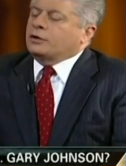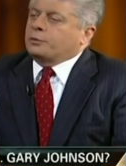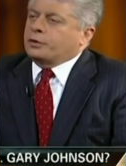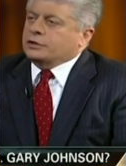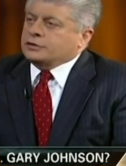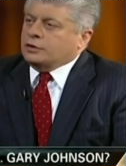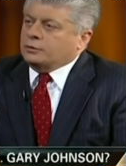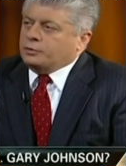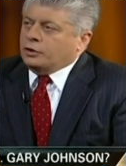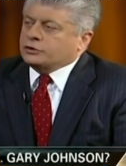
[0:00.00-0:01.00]
under
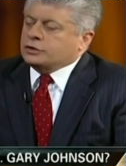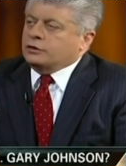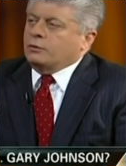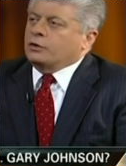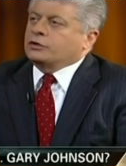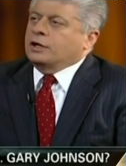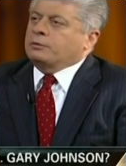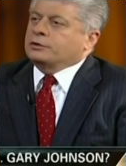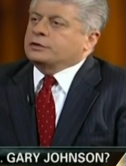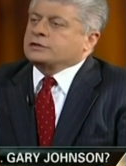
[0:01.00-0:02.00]
President Bush and then were
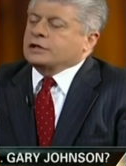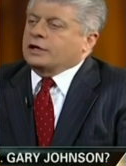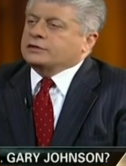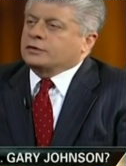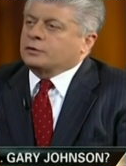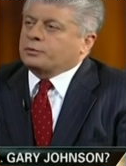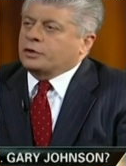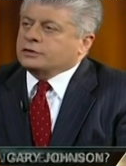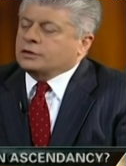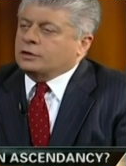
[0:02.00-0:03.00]
doubled in size under
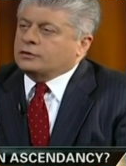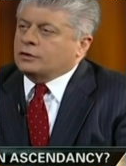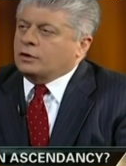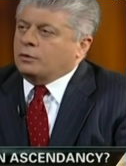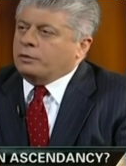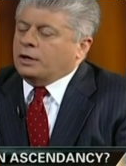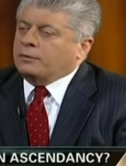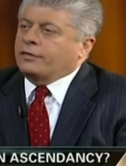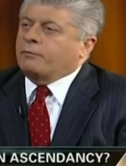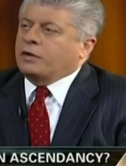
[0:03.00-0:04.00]
President
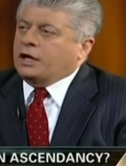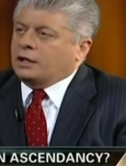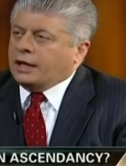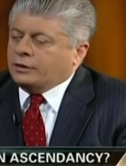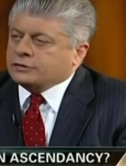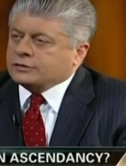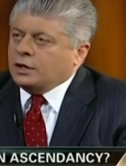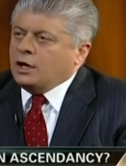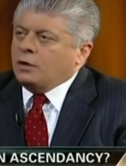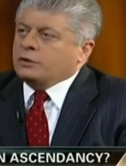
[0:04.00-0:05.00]
Obama, the bailouts,
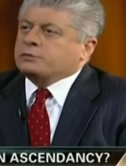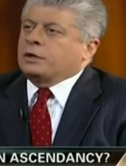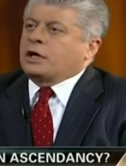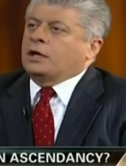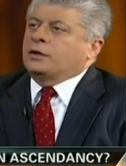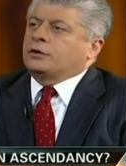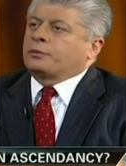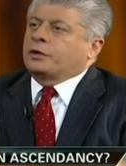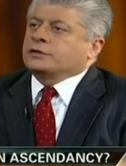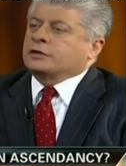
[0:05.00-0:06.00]
which began under
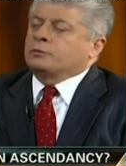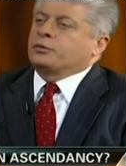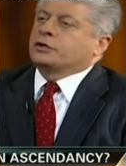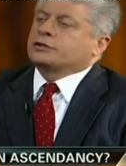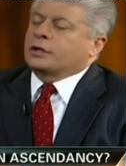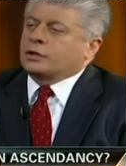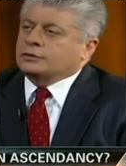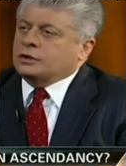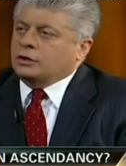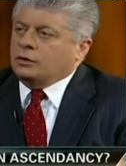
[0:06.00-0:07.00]
President Bush and
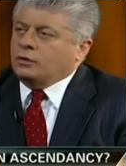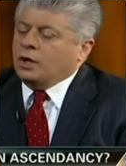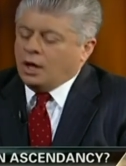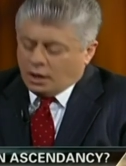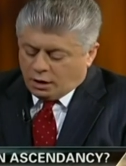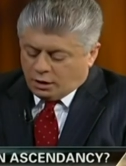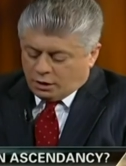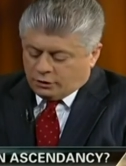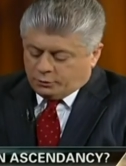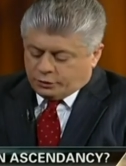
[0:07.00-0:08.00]
continued
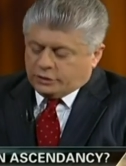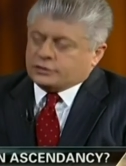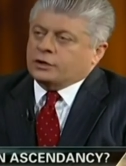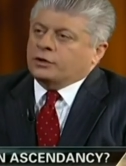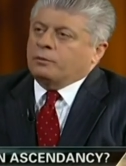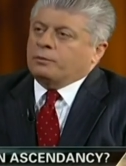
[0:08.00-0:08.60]
under President